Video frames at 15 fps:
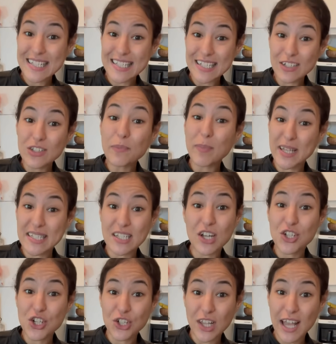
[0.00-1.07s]
sealed, place it
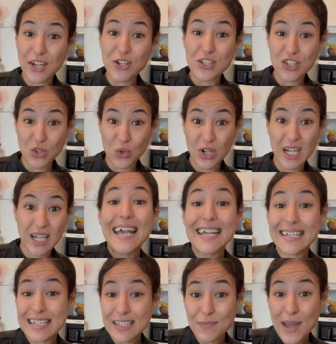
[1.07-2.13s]
onto your liner and score it. It
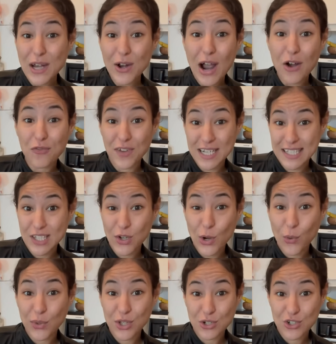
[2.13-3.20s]
doesn't matter how fancy you go
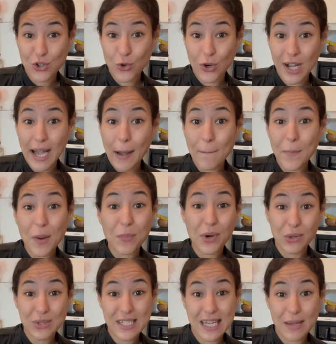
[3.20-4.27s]
with your scoring, but
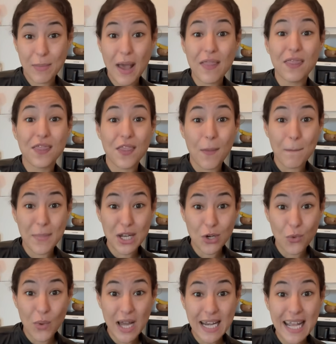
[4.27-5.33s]
pro tip, the middle
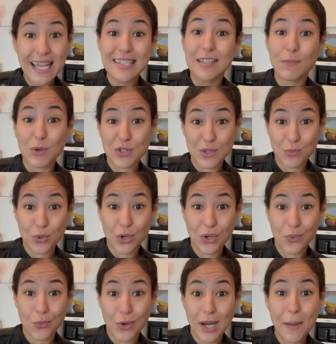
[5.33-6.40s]
one is the most
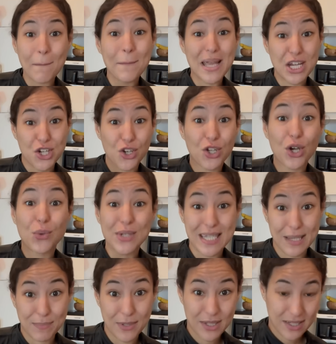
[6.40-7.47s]
important one. Make sure you go deep.